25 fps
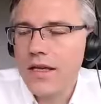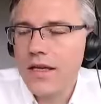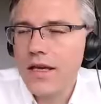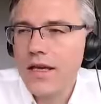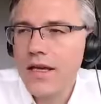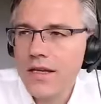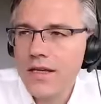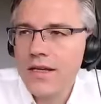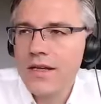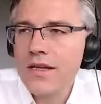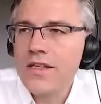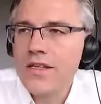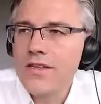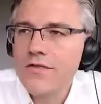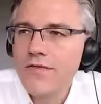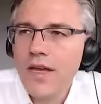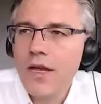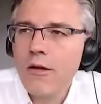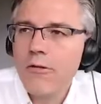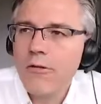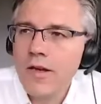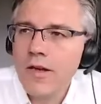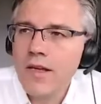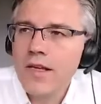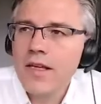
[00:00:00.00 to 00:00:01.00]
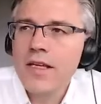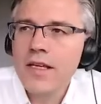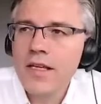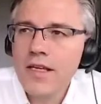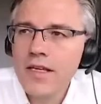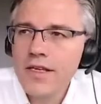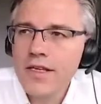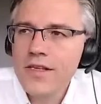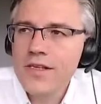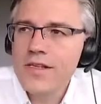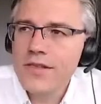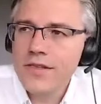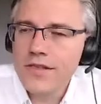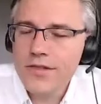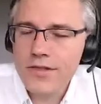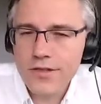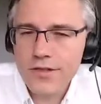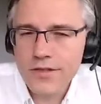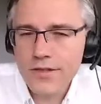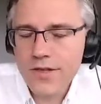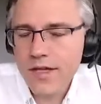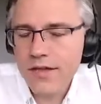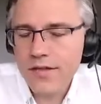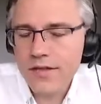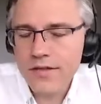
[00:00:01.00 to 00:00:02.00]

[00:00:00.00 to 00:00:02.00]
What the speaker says: it is very easy to get